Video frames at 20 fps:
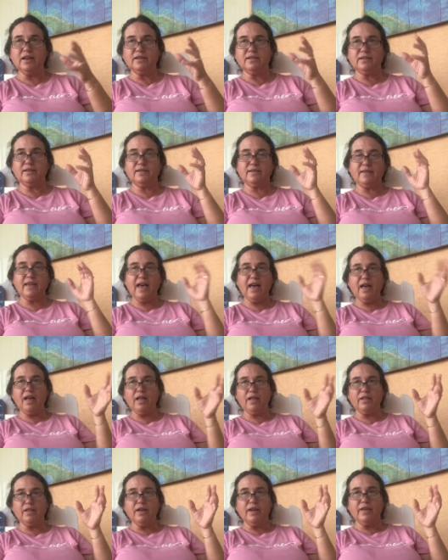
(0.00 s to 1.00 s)
to
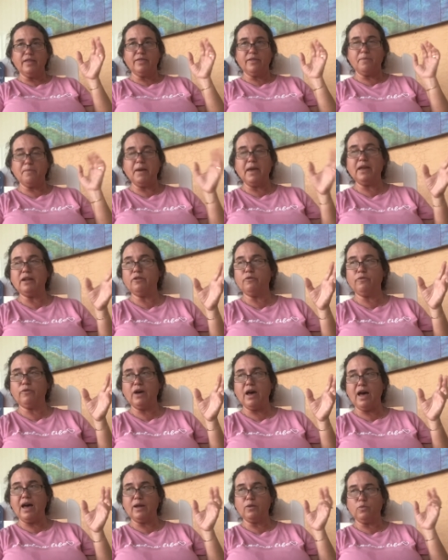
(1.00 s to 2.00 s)
tell the man of
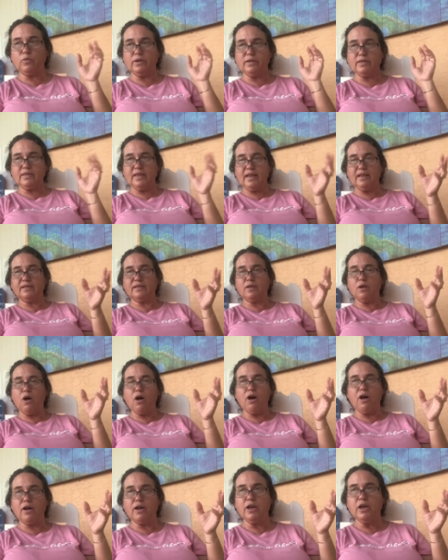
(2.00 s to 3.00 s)
God what they saw.